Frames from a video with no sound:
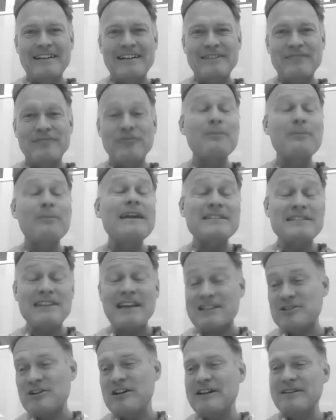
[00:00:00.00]
For me, it's
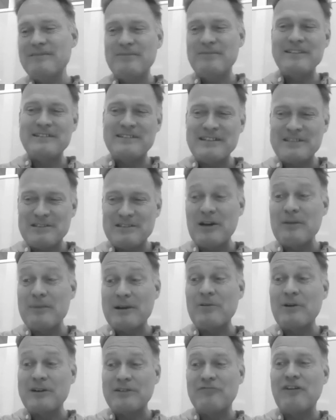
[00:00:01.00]
actually it's going to
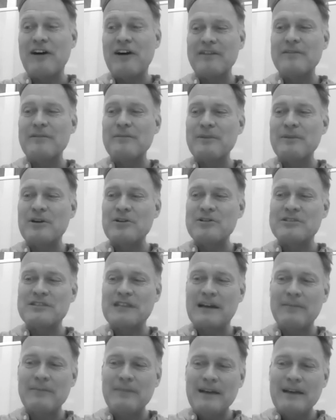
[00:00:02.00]
be quite fun because
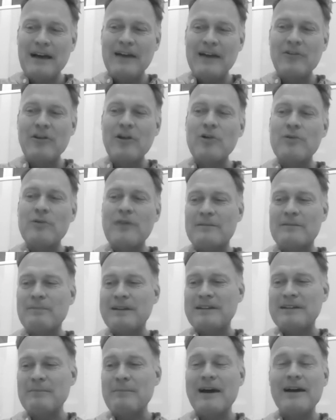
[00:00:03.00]
I don't know that,
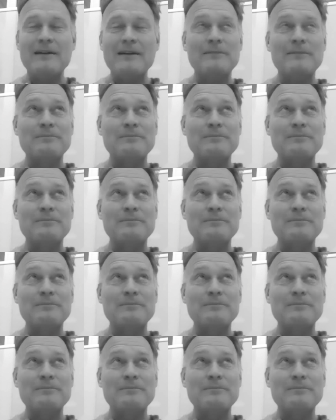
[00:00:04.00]
but in my